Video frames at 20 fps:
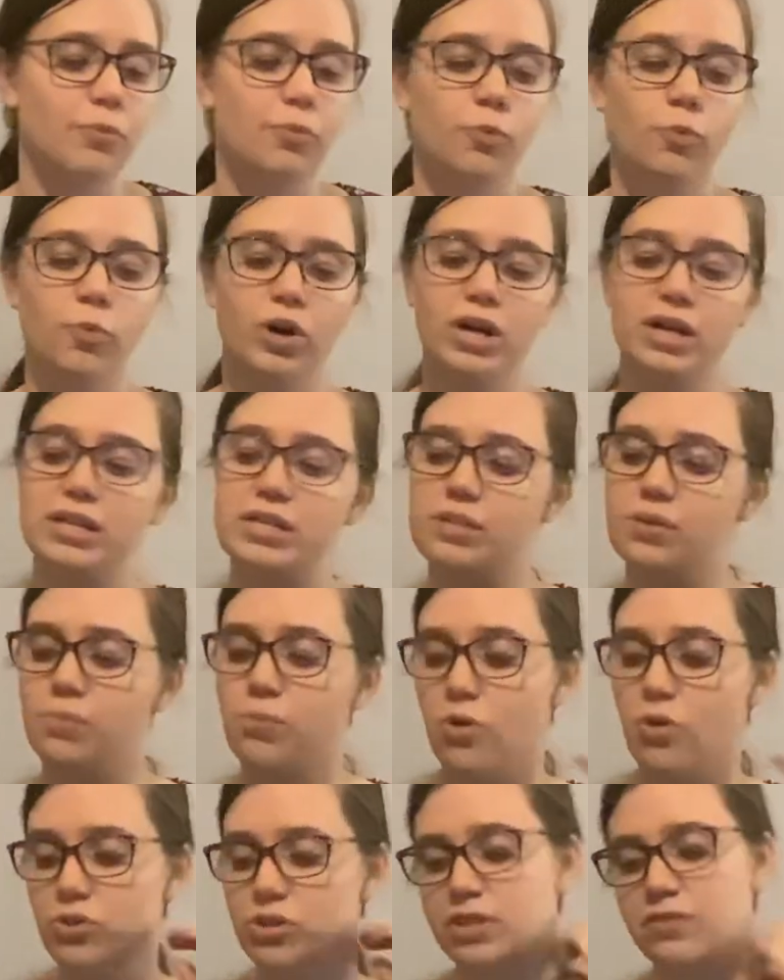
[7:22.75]
whereas
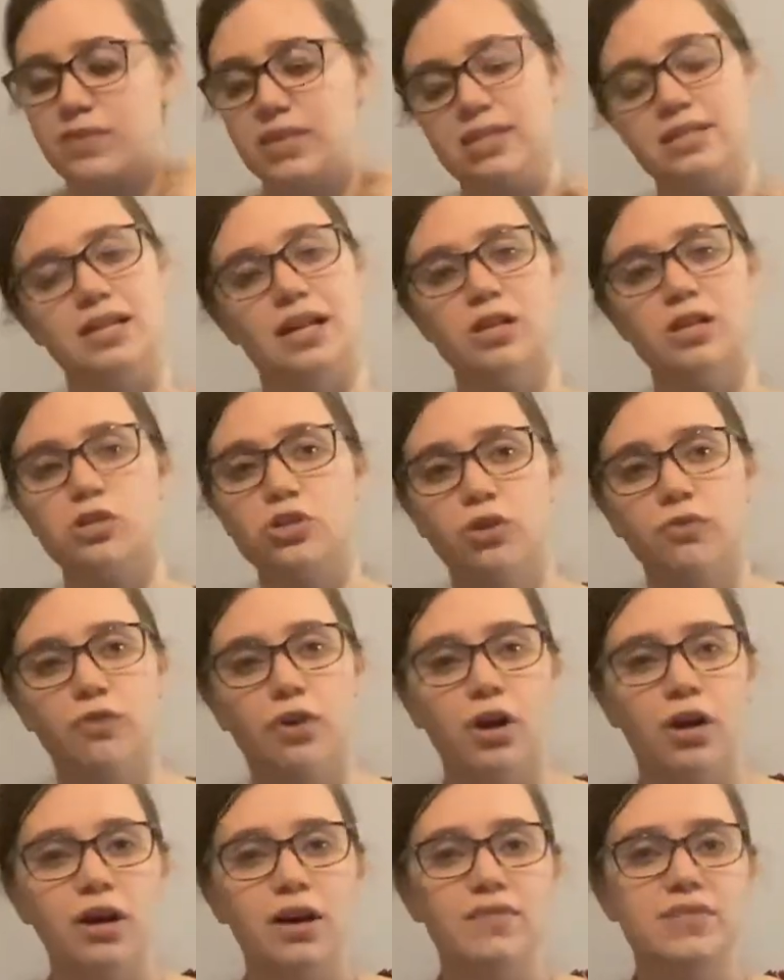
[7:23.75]
most of these sets so
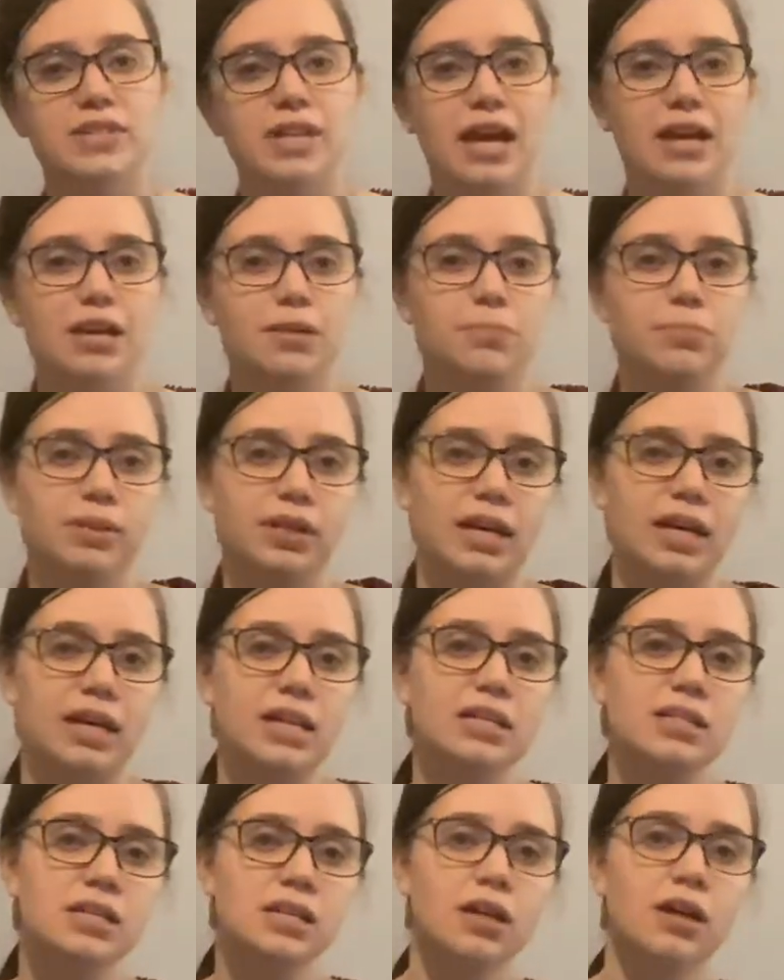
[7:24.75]
far have taken
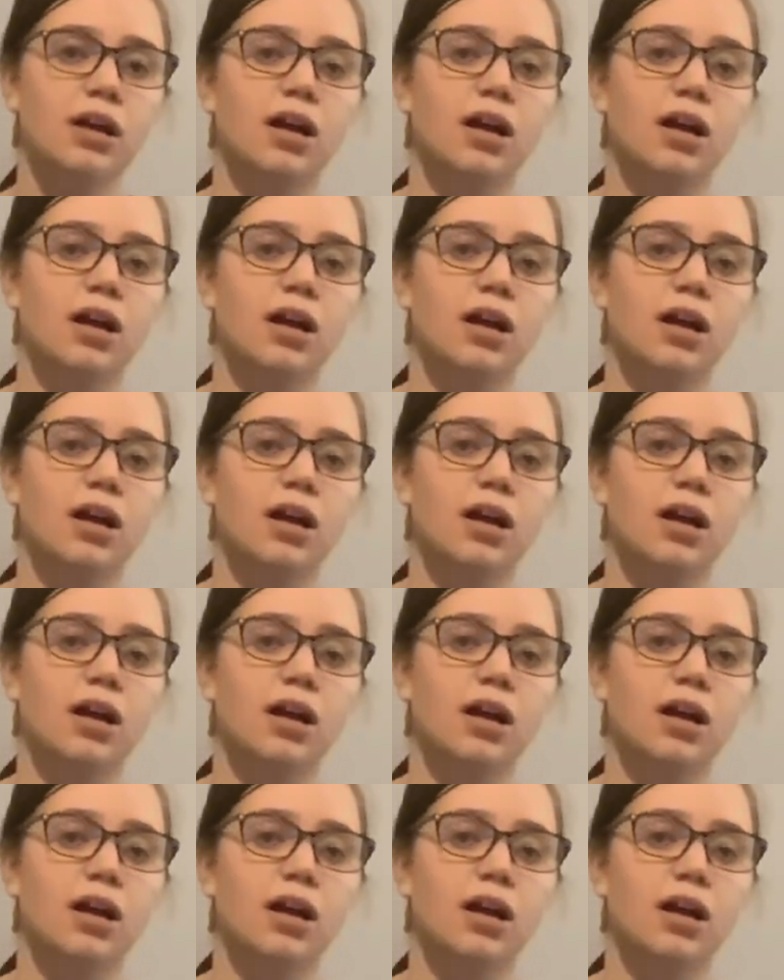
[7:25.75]
place